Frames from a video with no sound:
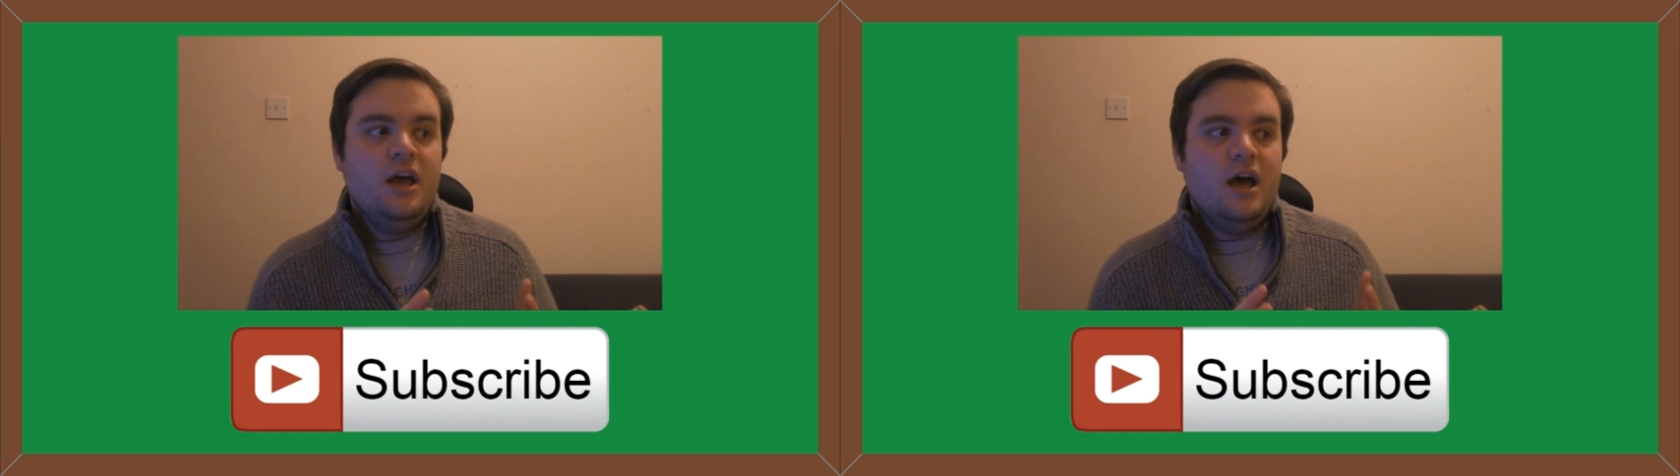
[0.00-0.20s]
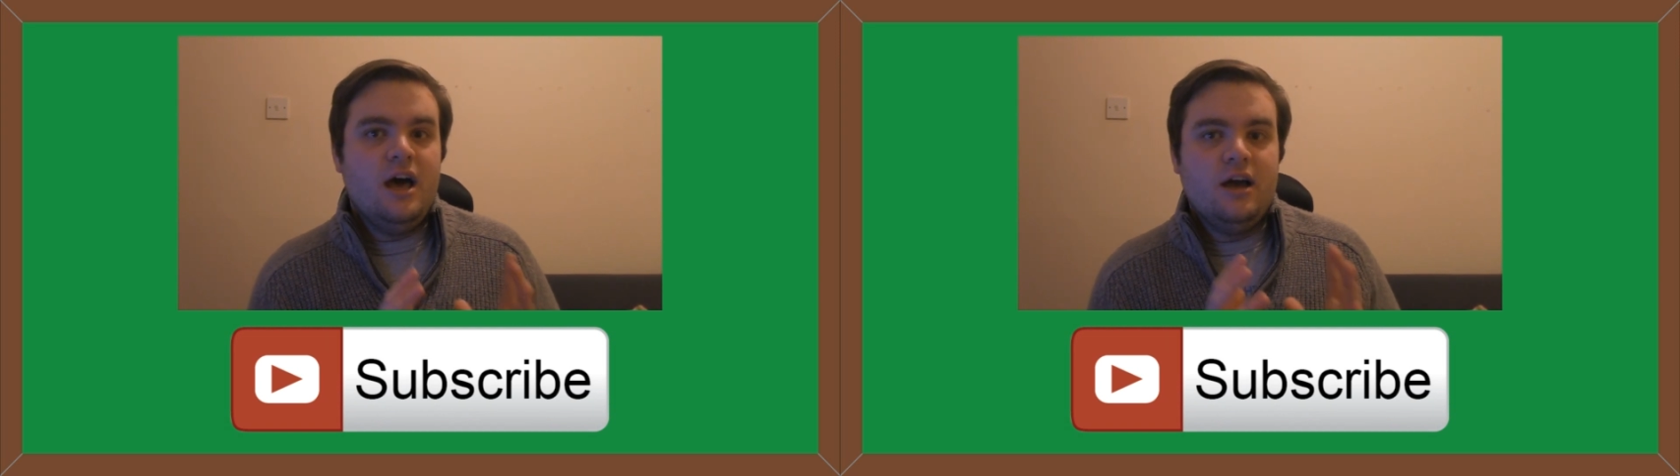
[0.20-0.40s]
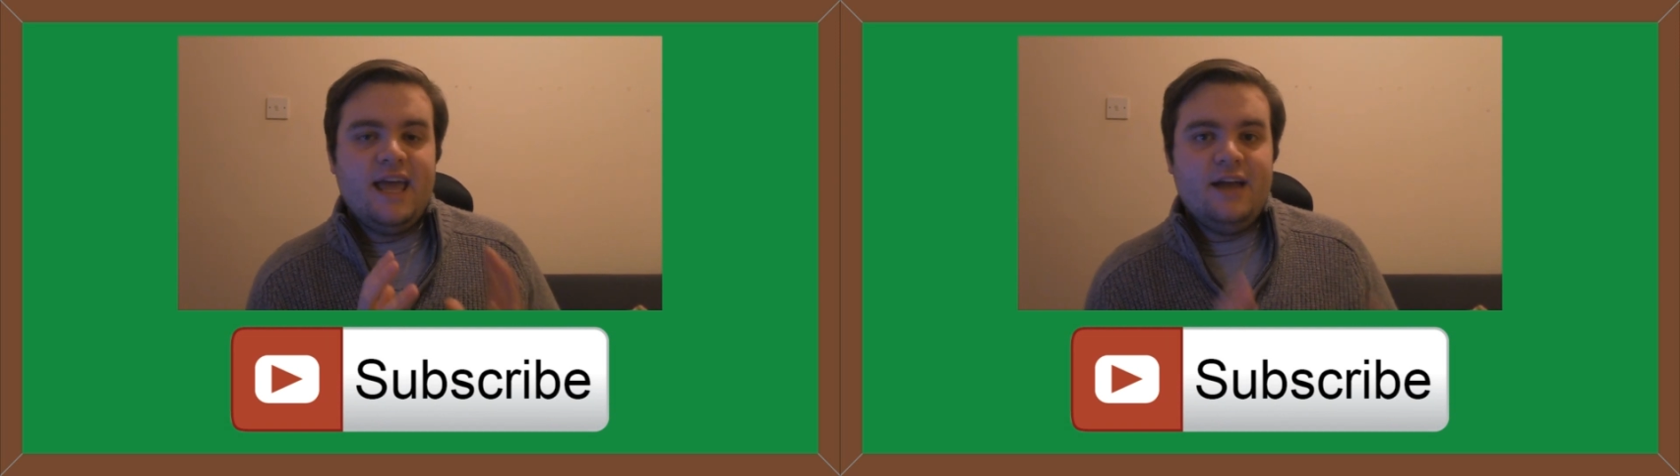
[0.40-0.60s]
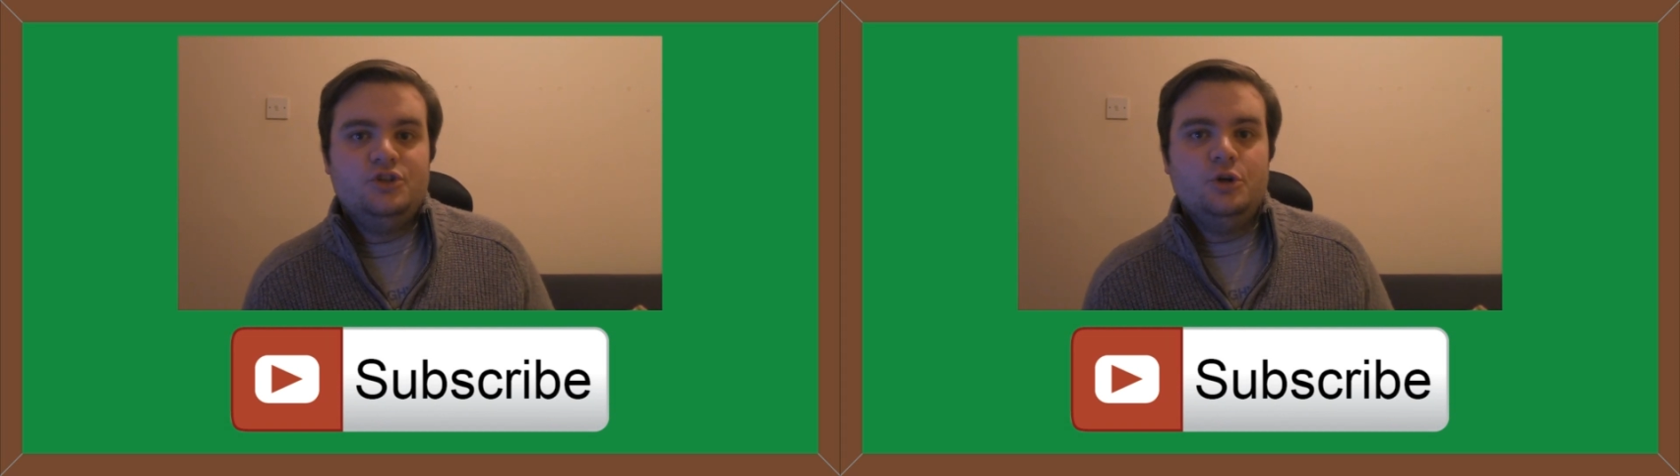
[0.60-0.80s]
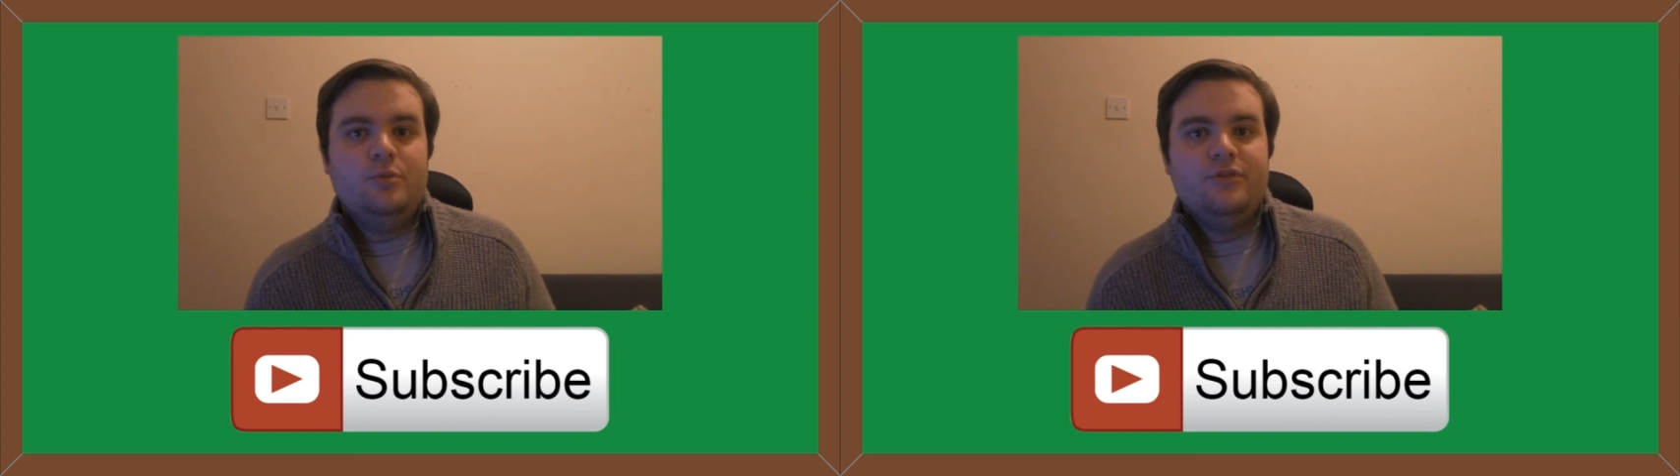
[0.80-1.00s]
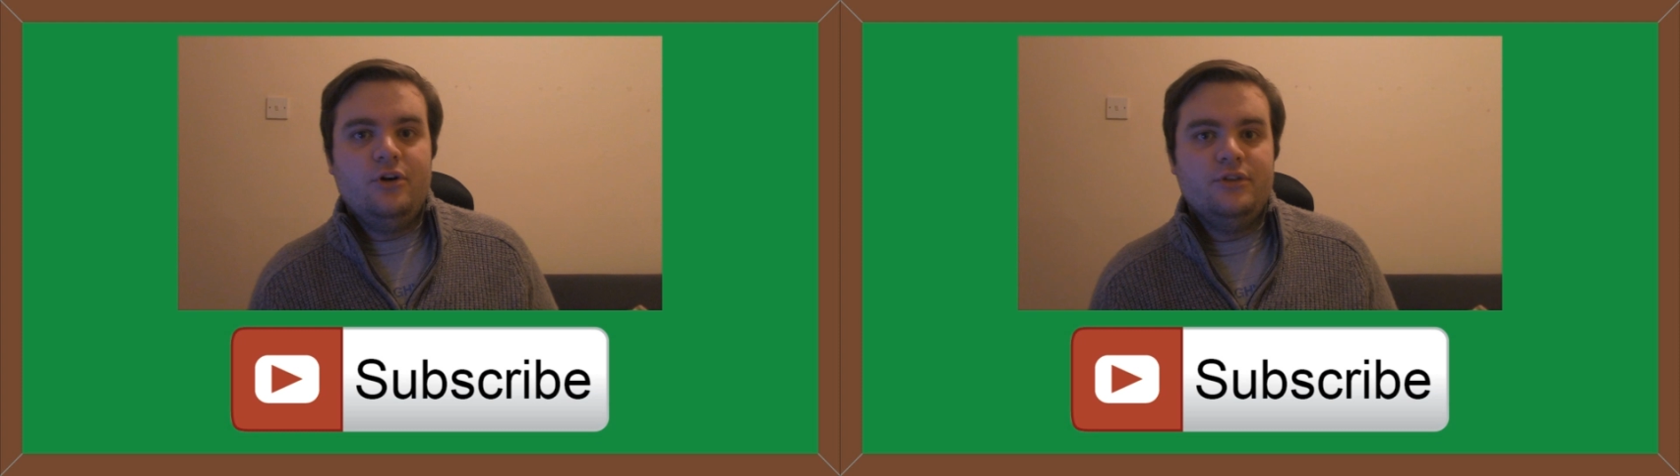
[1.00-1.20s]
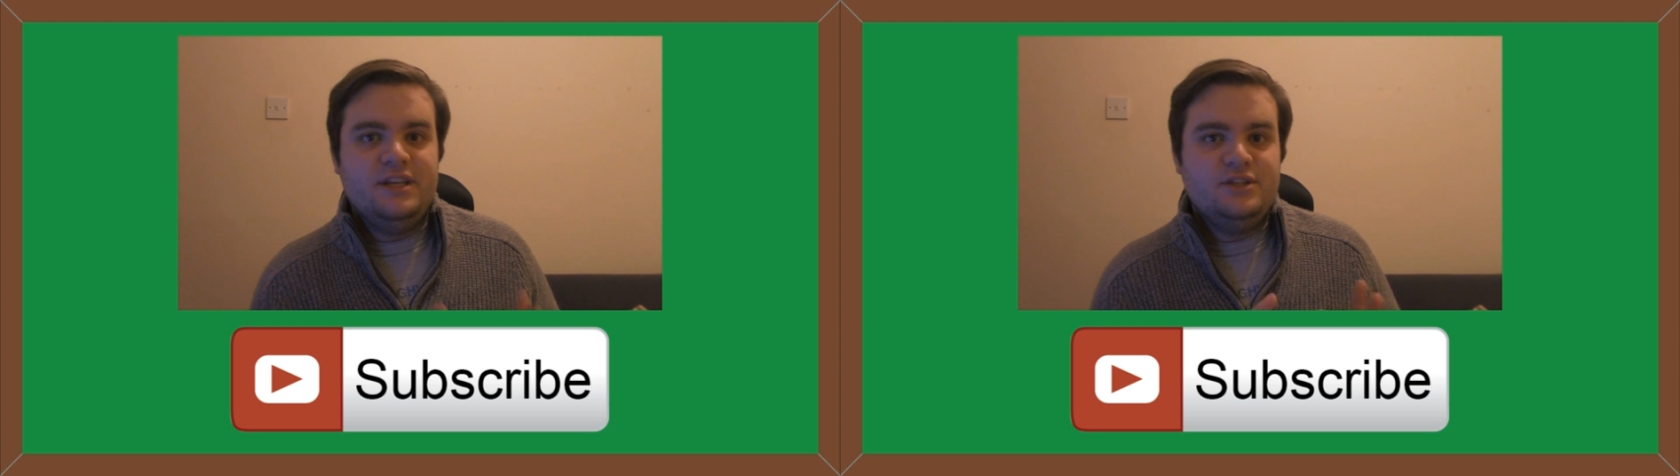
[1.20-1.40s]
catch up with all the